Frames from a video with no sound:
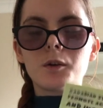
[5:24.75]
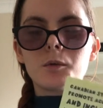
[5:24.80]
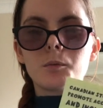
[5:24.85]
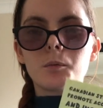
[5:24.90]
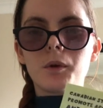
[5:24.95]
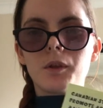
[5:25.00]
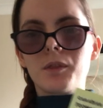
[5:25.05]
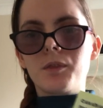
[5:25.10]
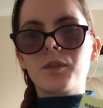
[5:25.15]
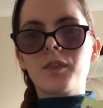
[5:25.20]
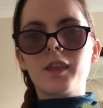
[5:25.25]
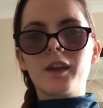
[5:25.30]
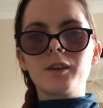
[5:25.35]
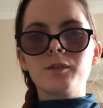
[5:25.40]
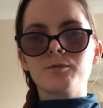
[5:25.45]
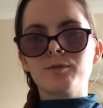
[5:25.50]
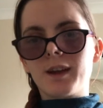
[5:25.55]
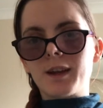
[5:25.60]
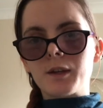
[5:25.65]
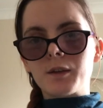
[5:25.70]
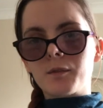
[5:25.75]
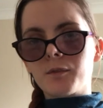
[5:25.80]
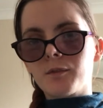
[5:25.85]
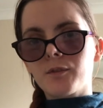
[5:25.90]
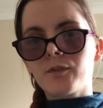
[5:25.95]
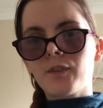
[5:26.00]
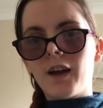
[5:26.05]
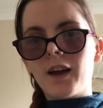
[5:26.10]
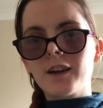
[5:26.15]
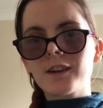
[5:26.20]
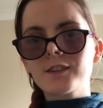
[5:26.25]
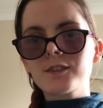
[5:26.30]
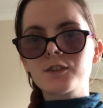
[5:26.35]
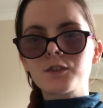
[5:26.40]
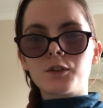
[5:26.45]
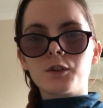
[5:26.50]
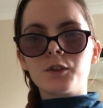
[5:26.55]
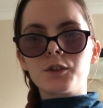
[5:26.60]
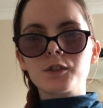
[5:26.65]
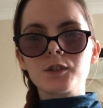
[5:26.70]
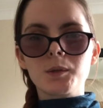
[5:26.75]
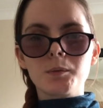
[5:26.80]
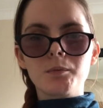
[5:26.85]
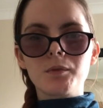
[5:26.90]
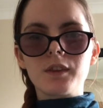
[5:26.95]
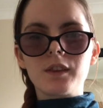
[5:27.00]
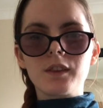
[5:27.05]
with like random facts or something